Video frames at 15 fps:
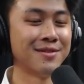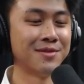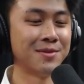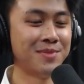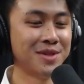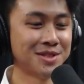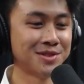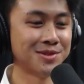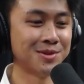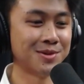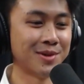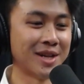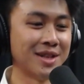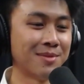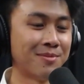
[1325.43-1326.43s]
We pitched
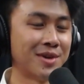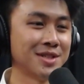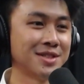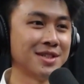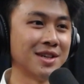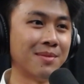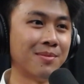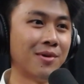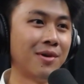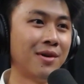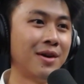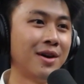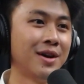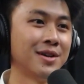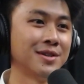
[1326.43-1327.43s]
to Enterprise Singapore.
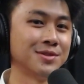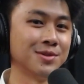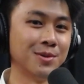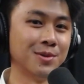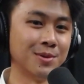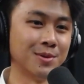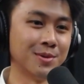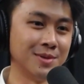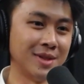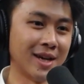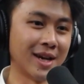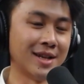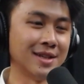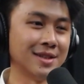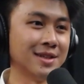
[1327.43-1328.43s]
So they
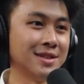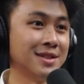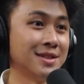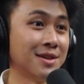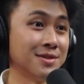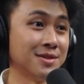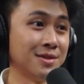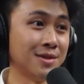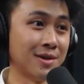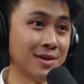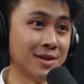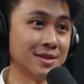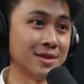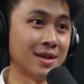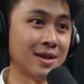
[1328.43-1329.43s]
had a
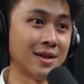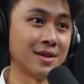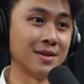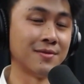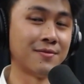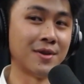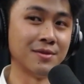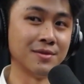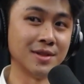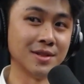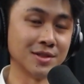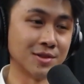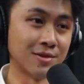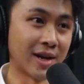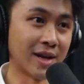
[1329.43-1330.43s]
$30,000
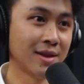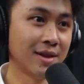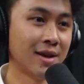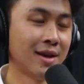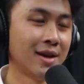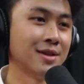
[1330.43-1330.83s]
founders grant.